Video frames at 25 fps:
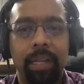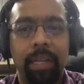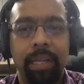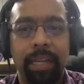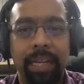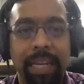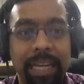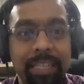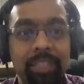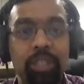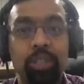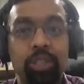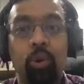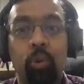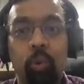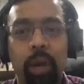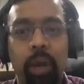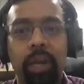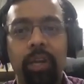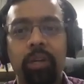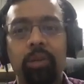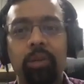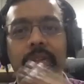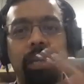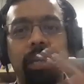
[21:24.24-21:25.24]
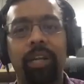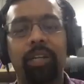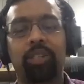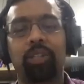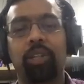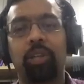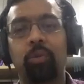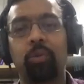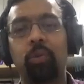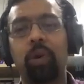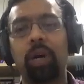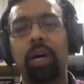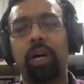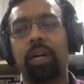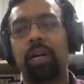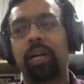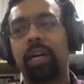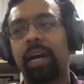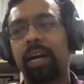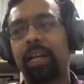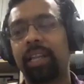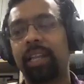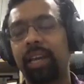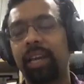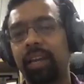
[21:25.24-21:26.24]
is doing to the rest of the world?
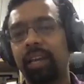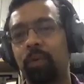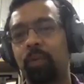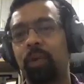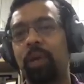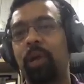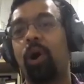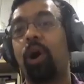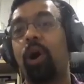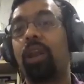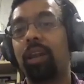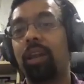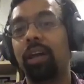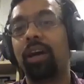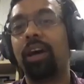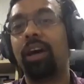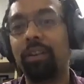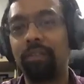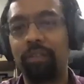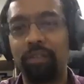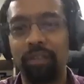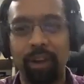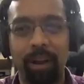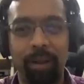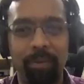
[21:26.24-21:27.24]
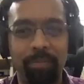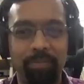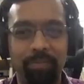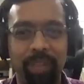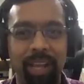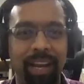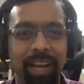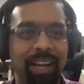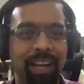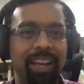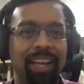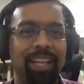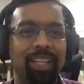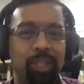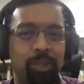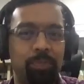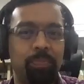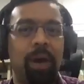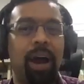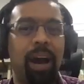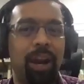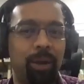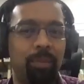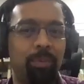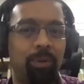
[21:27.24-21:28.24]
I think we all learn from getting
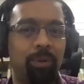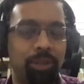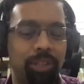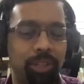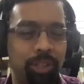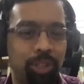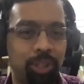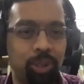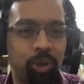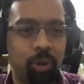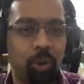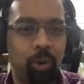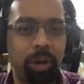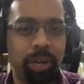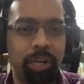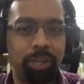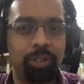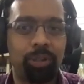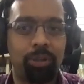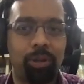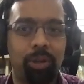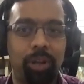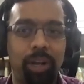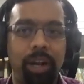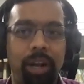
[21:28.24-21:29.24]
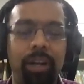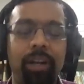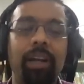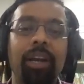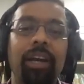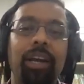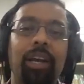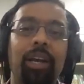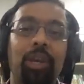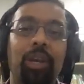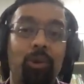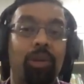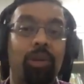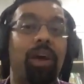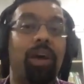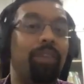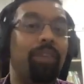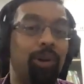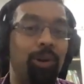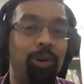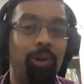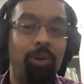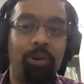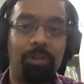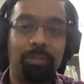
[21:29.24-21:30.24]
inspired about this story, so that you never
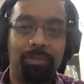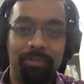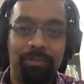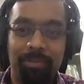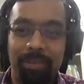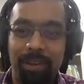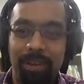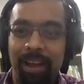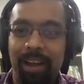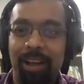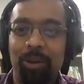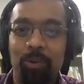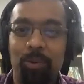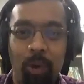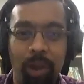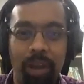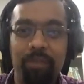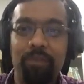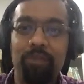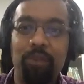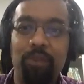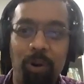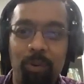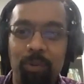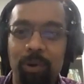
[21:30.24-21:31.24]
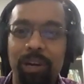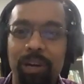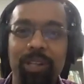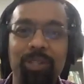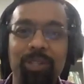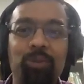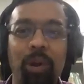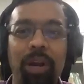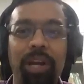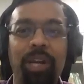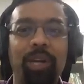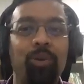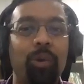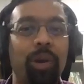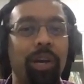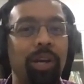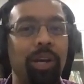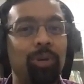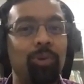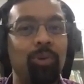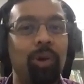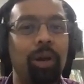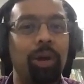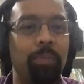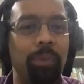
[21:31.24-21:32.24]
know, going forward in
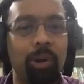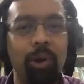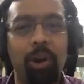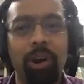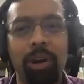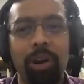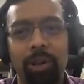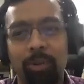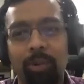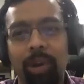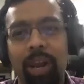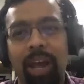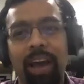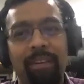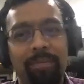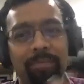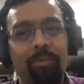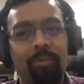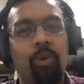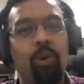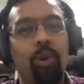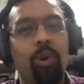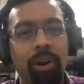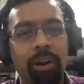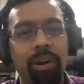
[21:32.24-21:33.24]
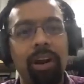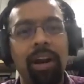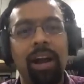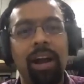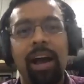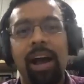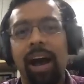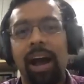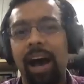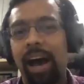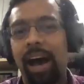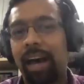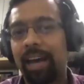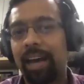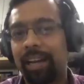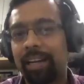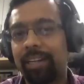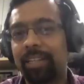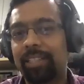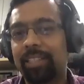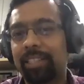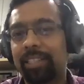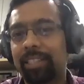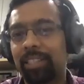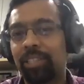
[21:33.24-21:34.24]
2022 and beyond, you will have more higher
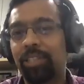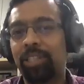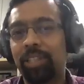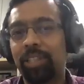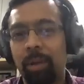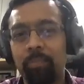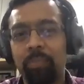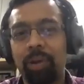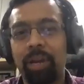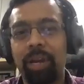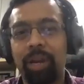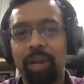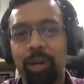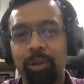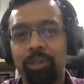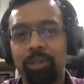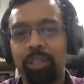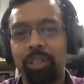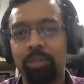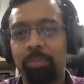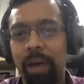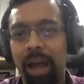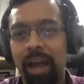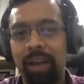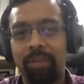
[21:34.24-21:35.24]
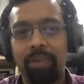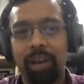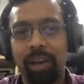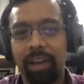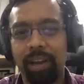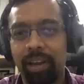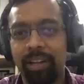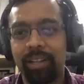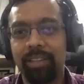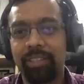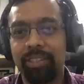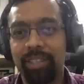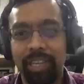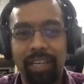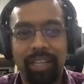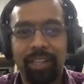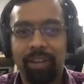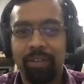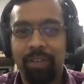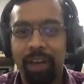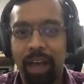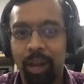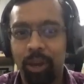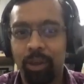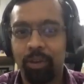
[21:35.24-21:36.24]
eds jumping into this bandwagon and seeing the
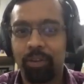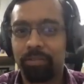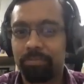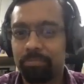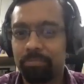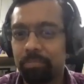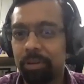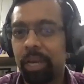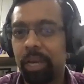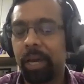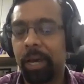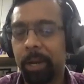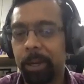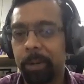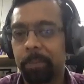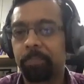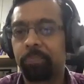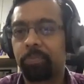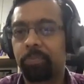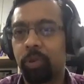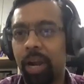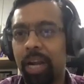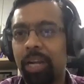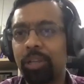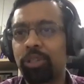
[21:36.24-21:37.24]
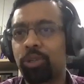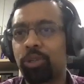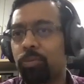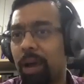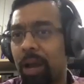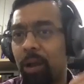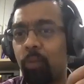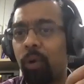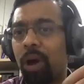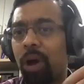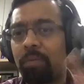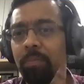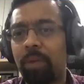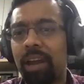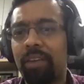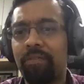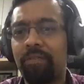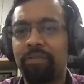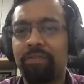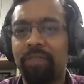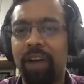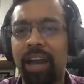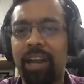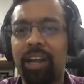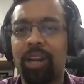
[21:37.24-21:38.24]
value of BRM, right? So my
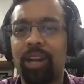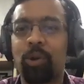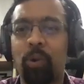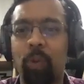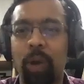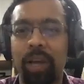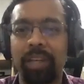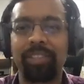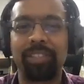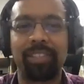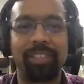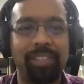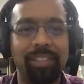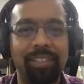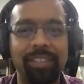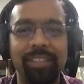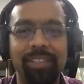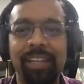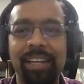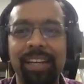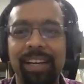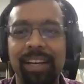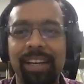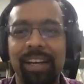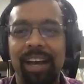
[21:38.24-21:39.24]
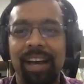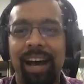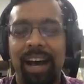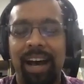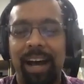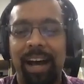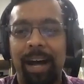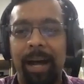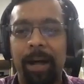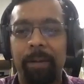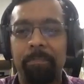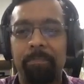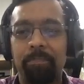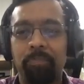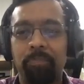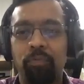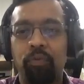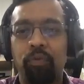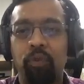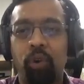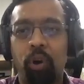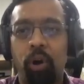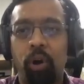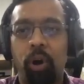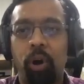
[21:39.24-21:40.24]
final question
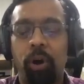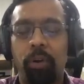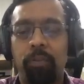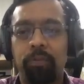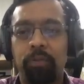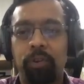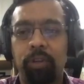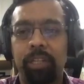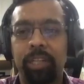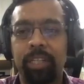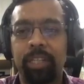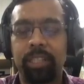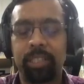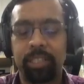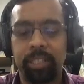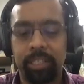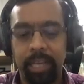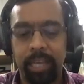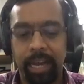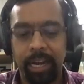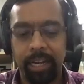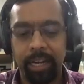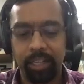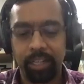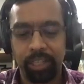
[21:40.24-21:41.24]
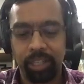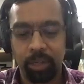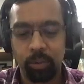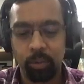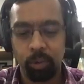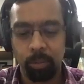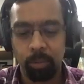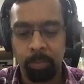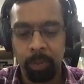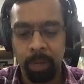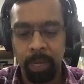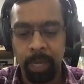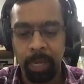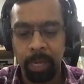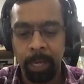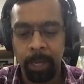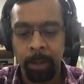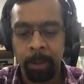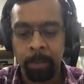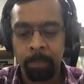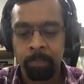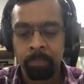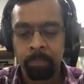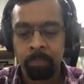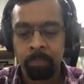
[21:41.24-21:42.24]
for this edition would be,